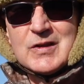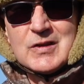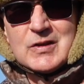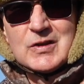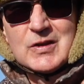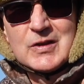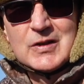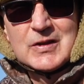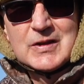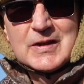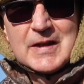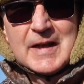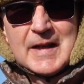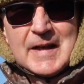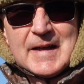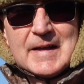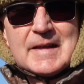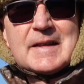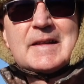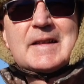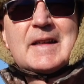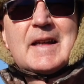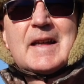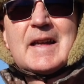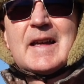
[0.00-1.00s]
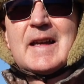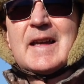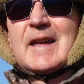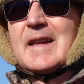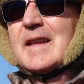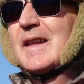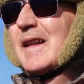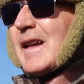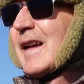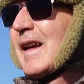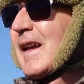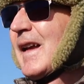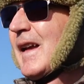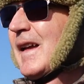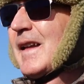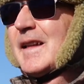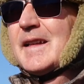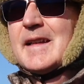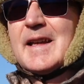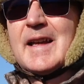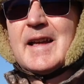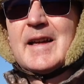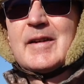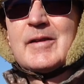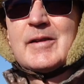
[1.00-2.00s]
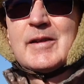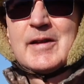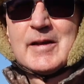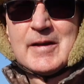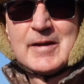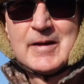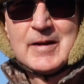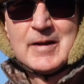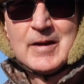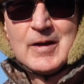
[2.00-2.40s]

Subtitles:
Just had a hen harrier